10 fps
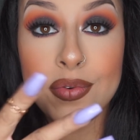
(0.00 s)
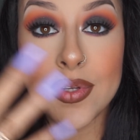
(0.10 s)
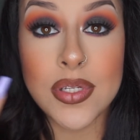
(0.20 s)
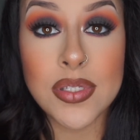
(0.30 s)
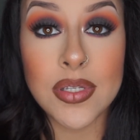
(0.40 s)
for
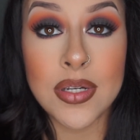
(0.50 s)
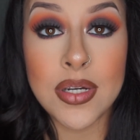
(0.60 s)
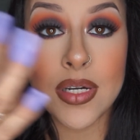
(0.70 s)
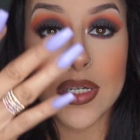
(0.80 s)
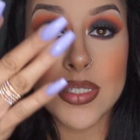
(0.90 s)
this look
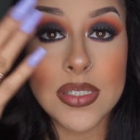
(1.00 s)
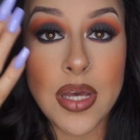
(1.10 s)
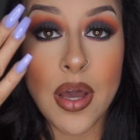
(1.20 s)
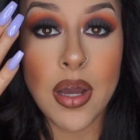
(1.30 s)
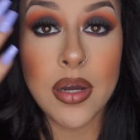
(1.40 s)
because
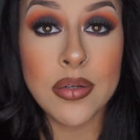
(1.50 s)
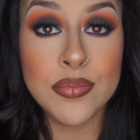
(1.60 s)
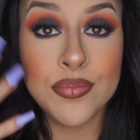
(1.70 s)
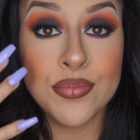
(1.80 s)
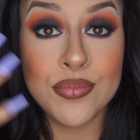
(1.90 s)

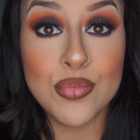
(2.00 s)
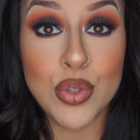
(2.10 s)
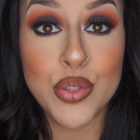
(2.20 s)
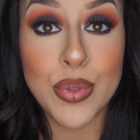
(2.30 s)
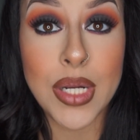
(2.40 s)

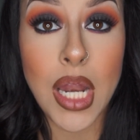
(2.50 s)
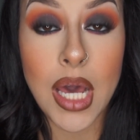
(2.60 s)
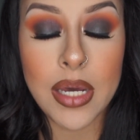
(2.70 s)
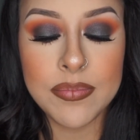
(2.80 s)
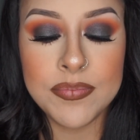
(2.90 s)
we're doing a lot.